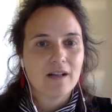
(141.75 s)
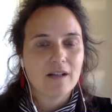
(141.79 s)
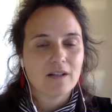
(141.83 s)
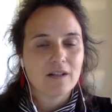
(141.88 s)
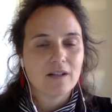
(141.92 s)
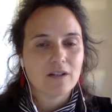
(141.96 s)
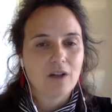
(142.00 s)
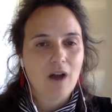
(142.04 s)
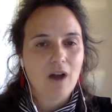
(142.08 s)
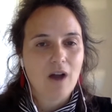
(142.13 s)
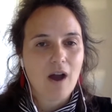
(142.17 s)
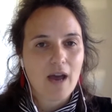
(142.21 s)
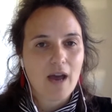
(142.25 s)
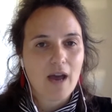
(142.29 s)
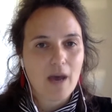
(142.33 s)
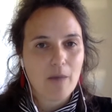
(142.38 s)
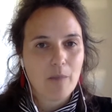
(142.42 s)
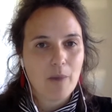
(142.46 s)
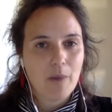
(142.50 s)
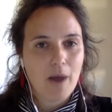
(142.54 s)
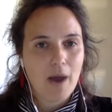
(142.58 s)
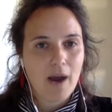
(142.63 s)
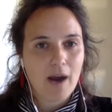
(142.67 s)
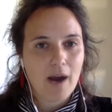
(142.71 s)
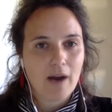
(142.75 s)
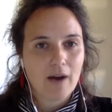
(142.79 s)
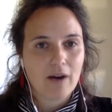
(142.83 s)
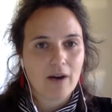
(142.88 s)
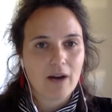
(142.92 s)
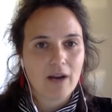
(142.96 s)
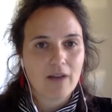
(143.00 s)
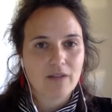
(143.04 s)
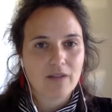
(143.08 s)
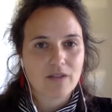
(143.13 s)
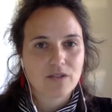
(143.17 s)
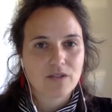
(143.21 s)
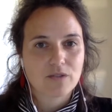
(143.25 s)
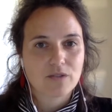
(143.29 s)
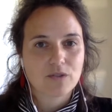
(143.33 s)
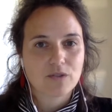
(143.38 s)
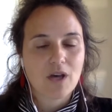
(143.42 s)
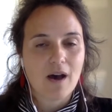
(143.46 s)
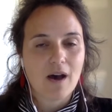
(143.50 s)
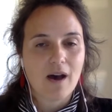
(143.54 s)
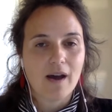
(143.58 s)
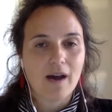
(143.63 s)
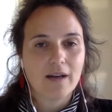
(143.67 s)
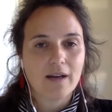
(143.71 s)
Law, Empire, and the
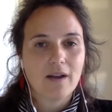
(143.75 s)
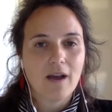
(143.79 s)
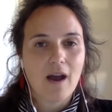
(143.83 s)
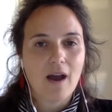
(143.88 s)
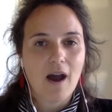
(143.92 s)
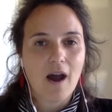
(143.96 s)
Sultan,